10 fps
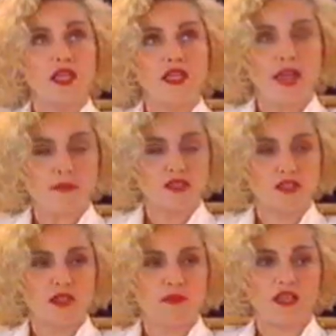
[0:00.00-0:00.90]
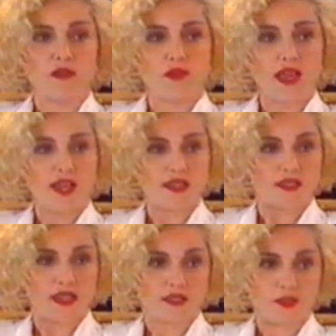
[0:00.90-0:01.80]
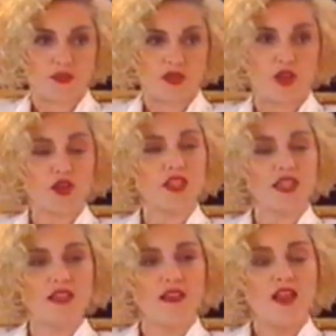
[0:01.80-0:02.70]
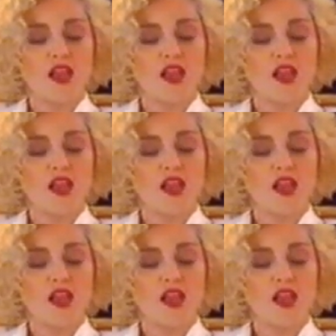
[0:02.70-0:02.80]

He came to see me in the play I did last summer in New York, and he